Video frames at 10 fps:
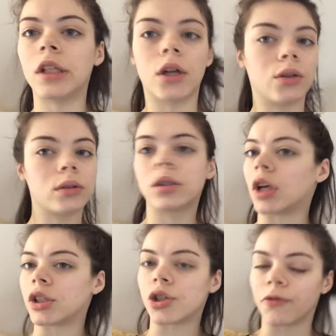you know,
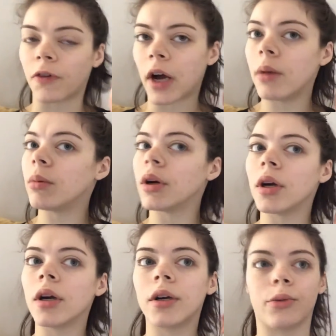got your
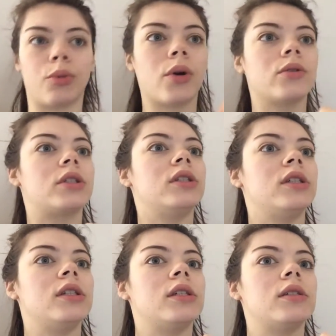fiber, your
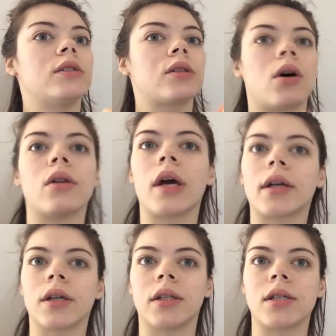proteins, all
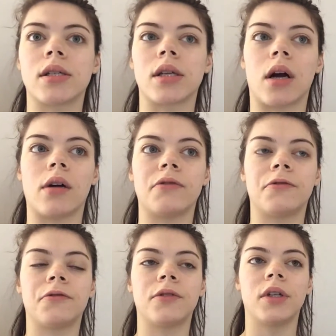that good
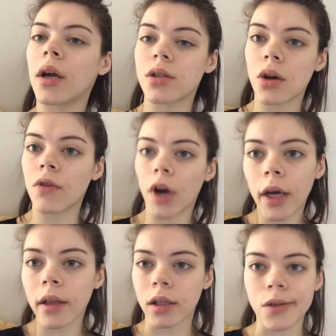stuff. So far,
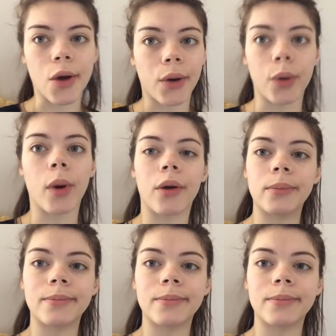I think it's going well